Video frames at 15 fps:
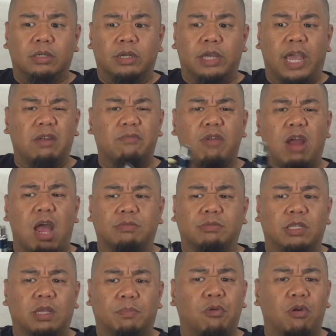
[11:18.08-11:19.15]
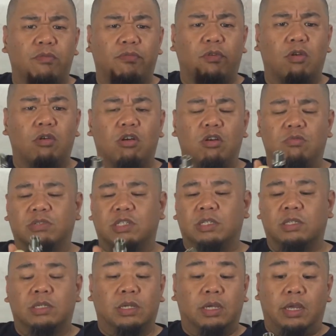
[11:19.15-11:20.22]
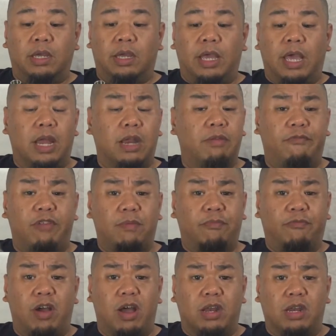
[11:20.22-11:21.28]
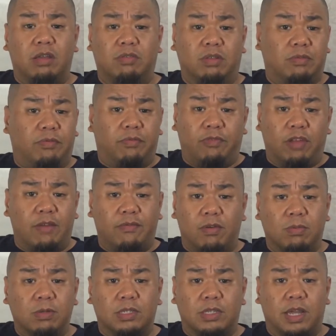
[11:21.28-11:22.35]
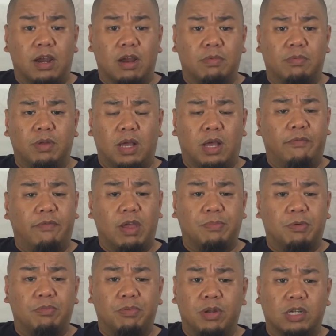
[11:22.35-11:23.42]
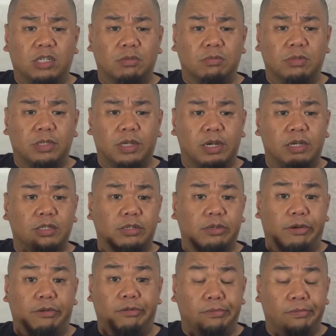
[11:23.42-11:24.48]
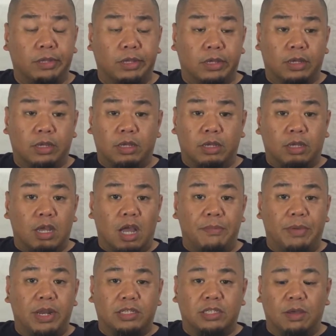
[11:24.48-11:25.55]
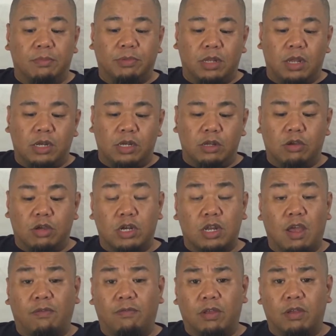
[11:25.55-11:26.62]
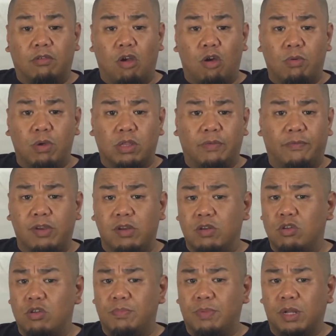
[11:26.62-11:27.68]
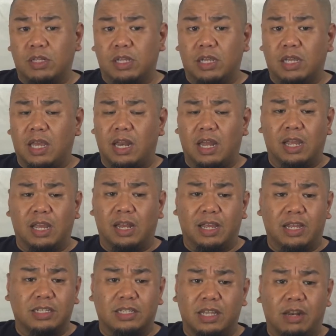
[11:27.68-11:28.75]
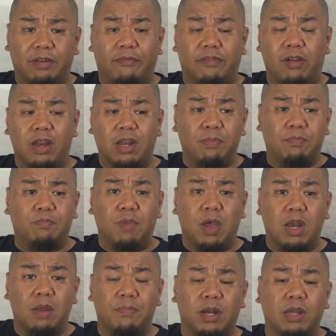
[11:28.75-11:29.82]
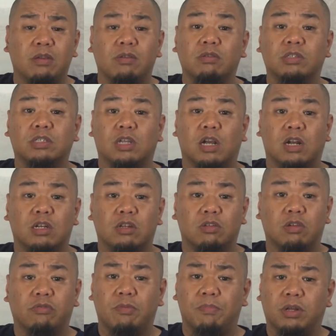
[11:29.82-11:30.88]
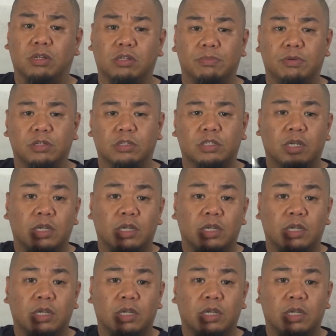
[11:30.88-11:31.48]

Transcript: 8 wraps, like zero point 0.4 ohms, and it vaped fine. The flavor was there, vapor production was there. So I mean, it's something that you can definitely grow with if you're new to building. And like I said, for anybody who started doing rebuildables,